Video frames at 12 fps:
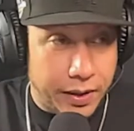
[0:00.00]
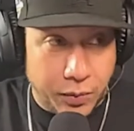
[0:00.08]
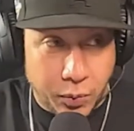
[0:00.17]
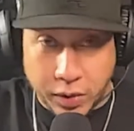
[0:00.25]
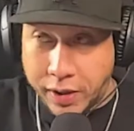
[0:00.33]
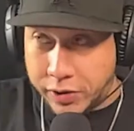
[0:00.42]

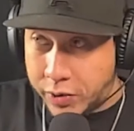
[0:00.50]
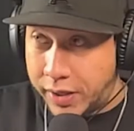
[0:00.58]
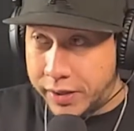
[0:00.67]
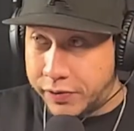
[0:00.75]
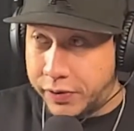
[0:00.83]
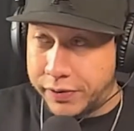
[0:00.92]
We're gonna try
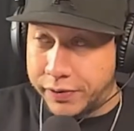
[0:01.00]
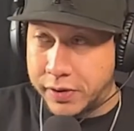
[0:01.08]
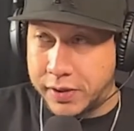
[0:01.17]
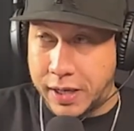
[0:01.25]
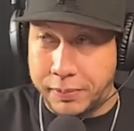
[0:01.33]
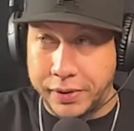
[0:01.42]
this for the
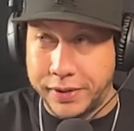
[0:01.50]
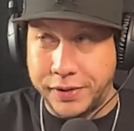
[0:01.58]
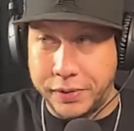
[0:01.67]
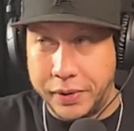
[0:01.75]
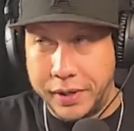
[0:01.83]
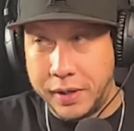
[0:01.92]
first time pretty
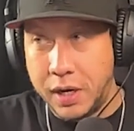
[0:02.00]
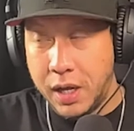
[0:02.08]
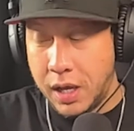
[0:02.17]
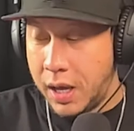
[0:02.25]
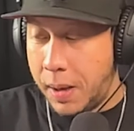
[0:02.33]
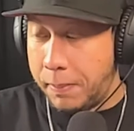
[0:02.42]
soon here,
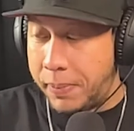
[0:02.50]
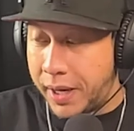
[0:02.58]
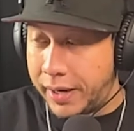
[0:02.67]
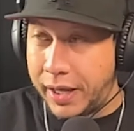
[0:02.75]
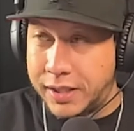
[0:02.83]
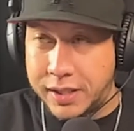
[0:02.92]

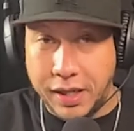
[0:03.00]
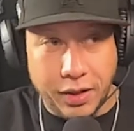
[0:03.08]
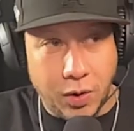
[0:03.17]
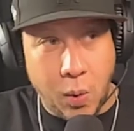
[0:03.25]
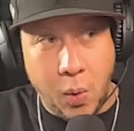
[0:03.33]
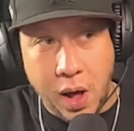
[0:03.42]
but I'd say the
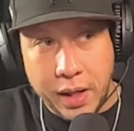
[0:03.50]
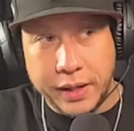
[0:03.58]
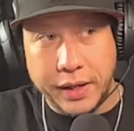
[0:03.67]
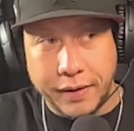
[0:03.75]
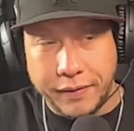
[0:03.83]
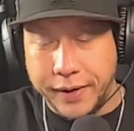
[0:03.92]

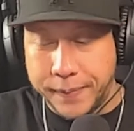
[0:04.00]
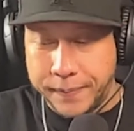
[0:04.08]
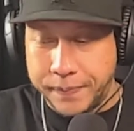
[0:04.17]
quality of it,